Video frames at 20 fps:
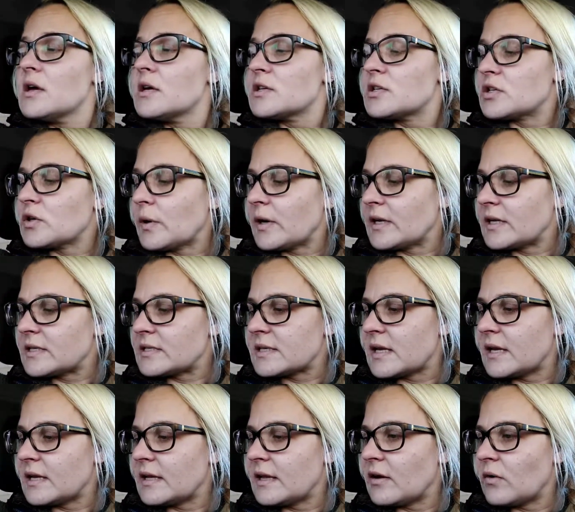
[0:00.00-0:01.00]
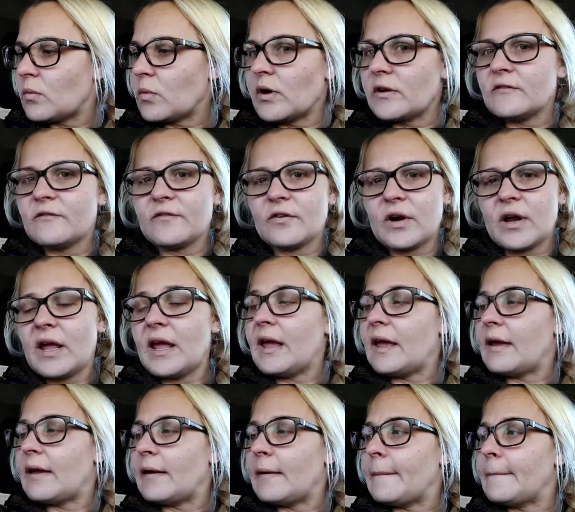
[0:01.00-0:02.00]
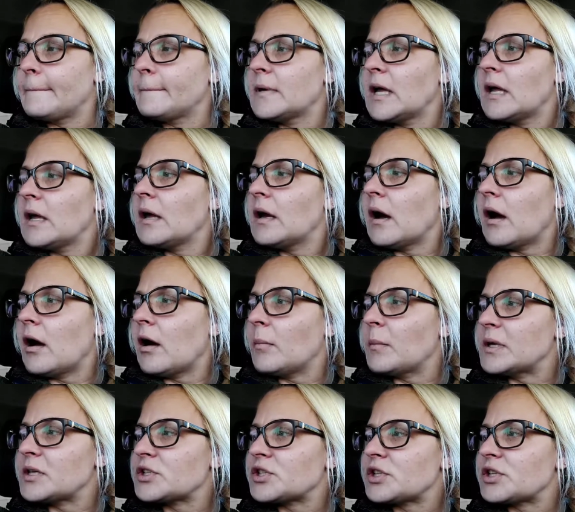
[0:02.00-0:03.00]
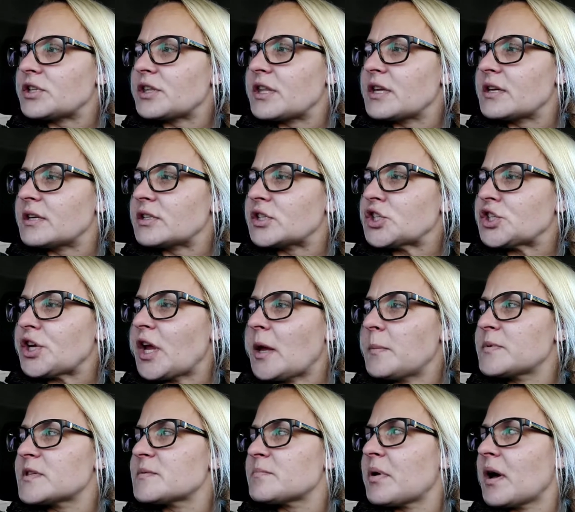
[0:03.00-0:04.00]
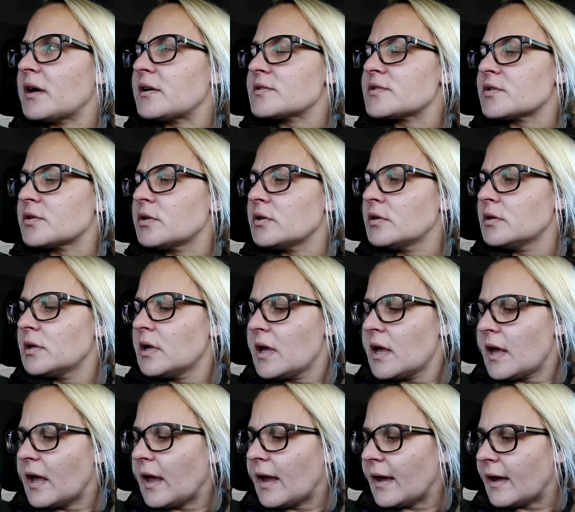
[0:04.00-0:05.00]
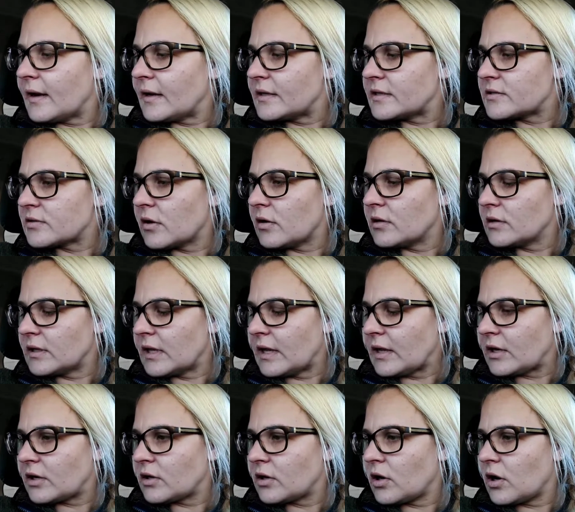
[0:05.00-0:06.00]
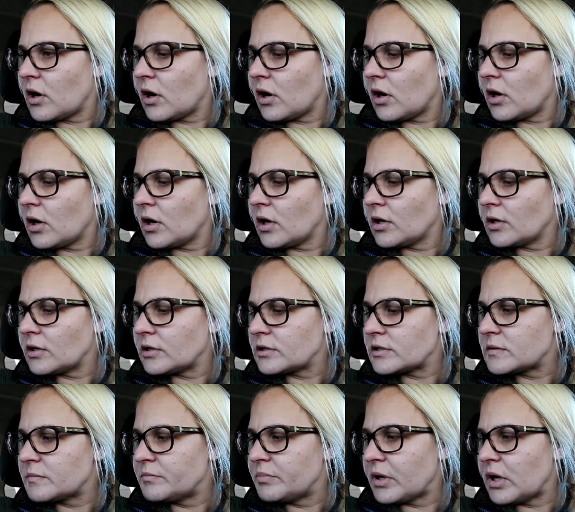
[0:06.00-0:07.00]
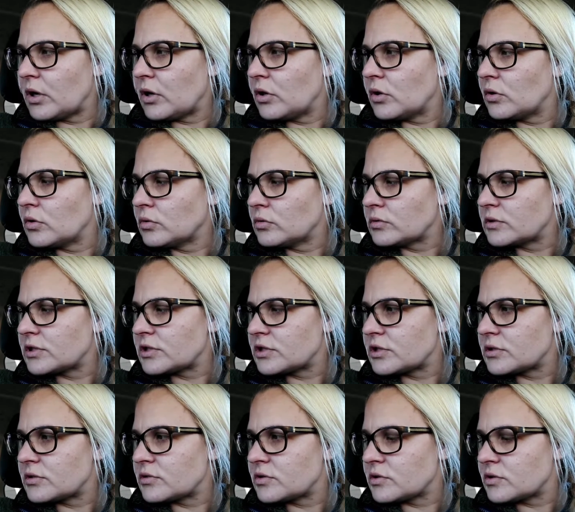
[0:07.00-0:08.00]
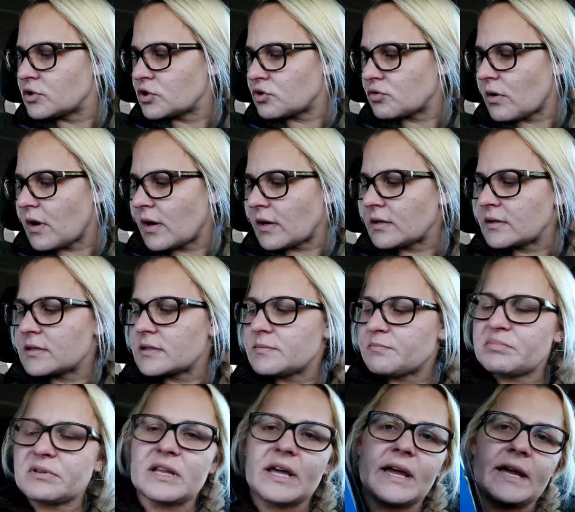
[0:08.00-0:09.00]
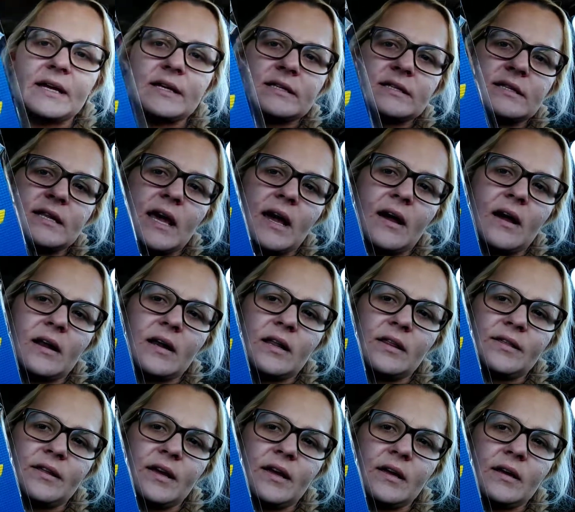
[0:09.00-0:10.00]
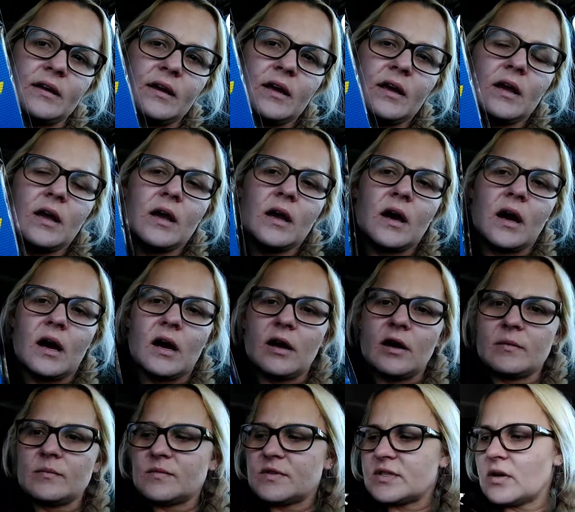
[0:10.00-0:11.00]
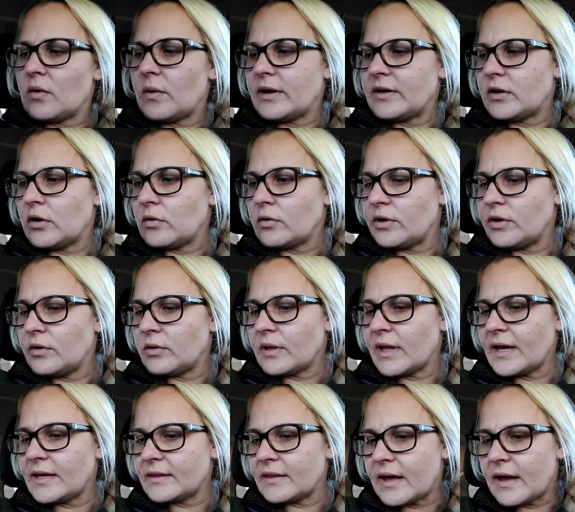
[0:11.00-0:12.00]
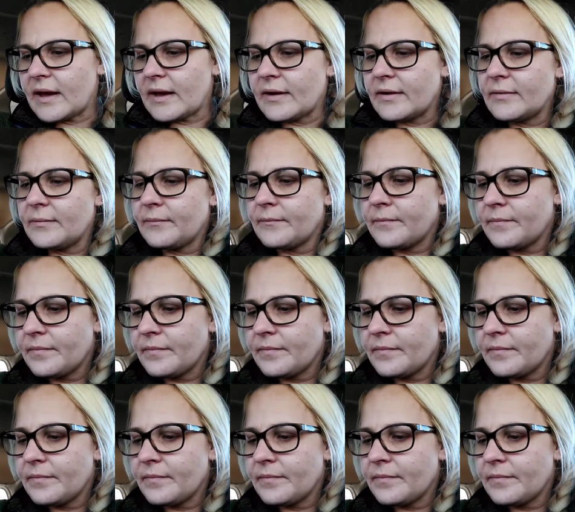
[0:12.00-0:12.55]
So I decided to get one for him. Um, it's just the shapes puzzle, and it's all like cars, boats, trucks, planes, that kind of thing. Um, so I know he'll like that.